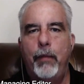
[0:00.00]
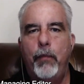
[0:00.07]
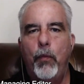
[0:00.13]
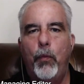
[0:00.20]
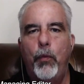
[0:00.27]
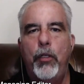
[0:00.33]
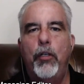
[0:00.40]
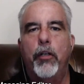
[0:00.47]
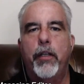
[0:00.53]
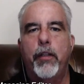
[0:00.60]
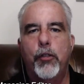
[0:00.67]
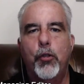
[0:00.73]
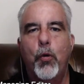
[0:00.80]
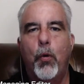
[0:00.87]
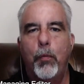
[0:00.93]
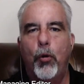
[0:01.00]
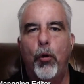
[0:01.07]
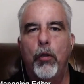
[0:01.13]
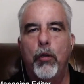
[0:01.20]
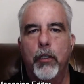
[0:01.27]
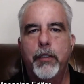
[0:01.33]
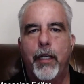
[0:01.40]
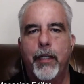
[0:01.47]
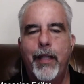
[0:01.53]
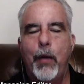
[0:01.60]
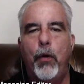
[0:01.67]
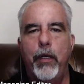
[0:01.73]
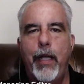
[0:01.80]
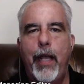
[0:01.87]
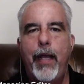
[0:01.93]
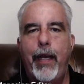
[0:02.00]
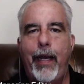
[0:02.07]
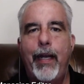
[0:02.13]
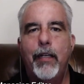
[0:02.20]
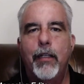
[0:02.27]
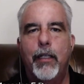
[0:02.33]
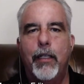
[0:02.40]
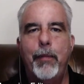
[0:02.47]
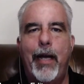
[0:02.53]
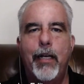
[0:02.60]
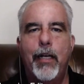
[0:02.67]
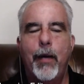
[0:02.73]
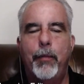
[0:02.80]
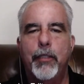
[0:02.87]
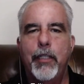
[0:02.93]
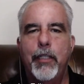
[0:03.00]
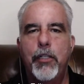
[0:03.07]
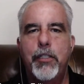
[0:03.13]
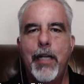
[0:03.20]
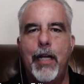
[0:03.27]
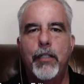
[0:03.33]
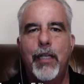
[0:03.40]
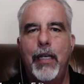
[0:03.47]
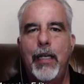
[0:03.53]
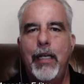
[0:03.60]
when you look at the scoreboard, looks like they won handily by a couple touchdowns.